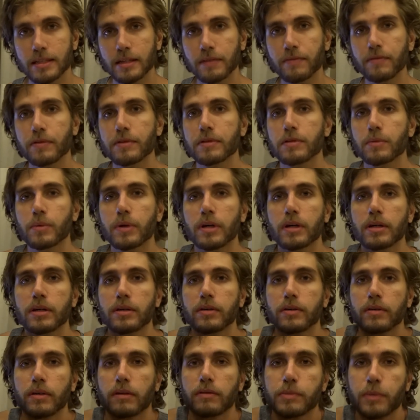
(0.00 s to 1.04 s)
different to when
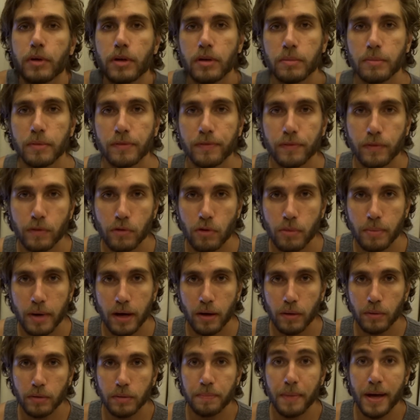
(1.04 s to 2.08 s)
I've spoken before
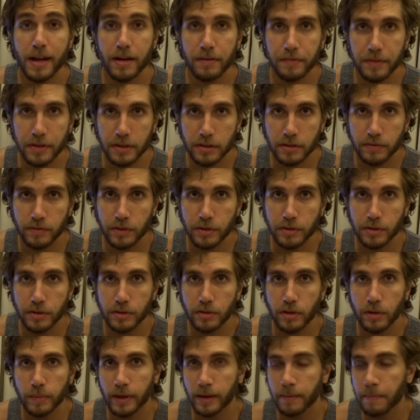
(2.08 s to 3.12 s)
about the benefits of lucid
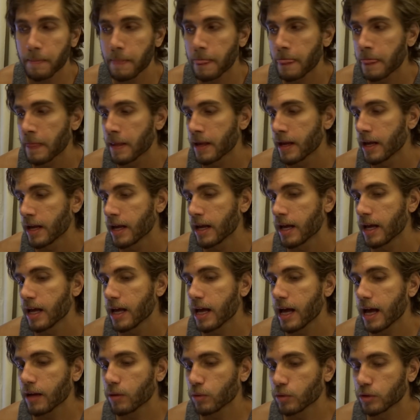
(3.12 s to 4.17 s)
dreaming,
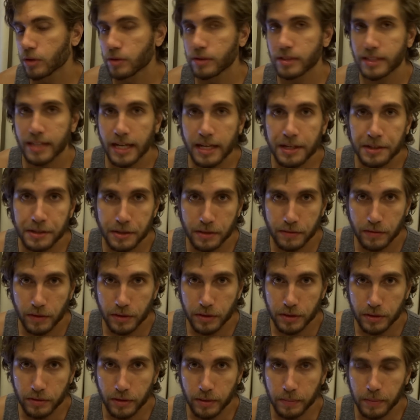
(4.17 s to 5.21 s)
and also the dangers of
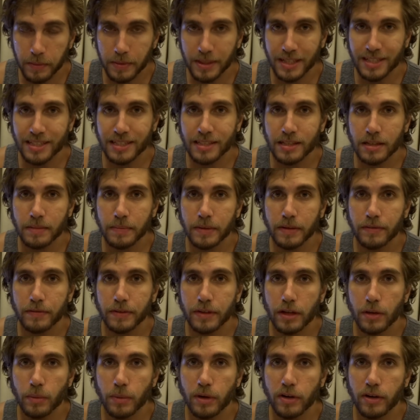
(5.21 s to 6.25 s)
lucid dreaming. But this is going to be a
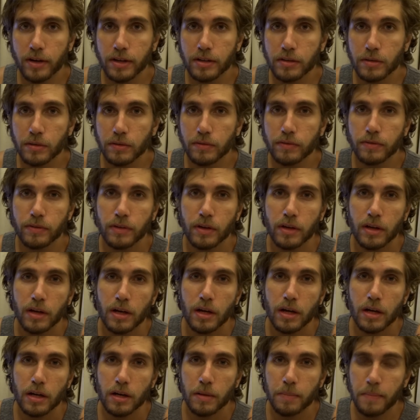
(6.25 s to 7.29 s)
video where I sort of
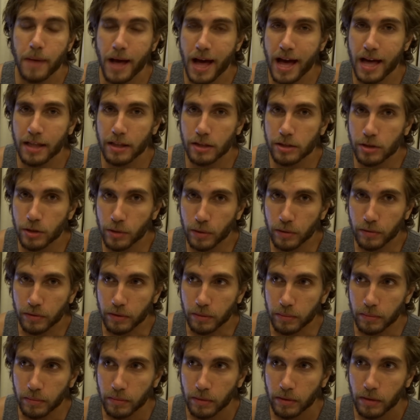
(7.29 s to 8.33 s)
compare the two of
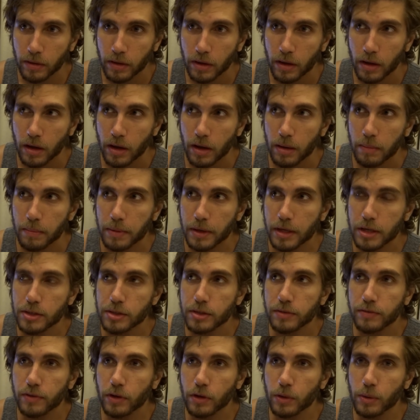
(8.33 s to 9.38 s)
them. Because
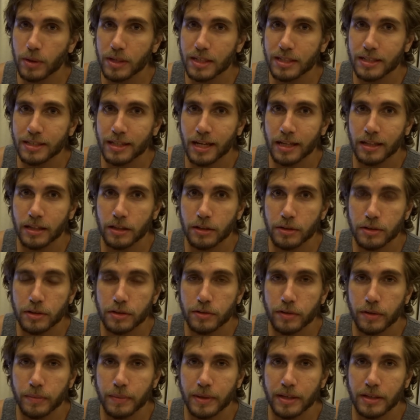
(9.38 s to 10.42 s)
you've got to understand that lucid
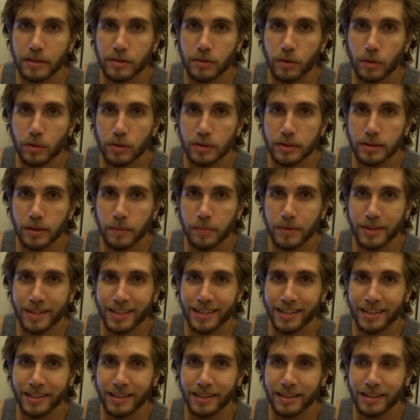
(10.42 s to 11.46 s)
dreaming is not
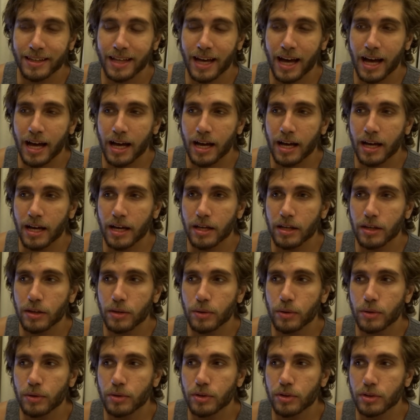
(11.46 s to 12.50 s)
something that
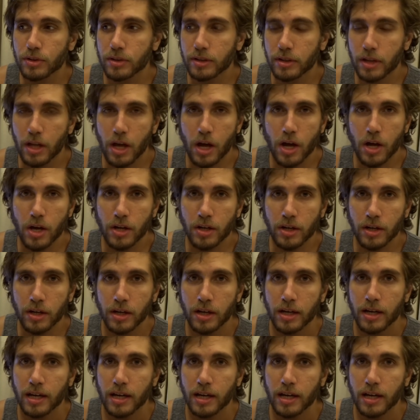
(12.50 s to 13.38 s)
you can just learn.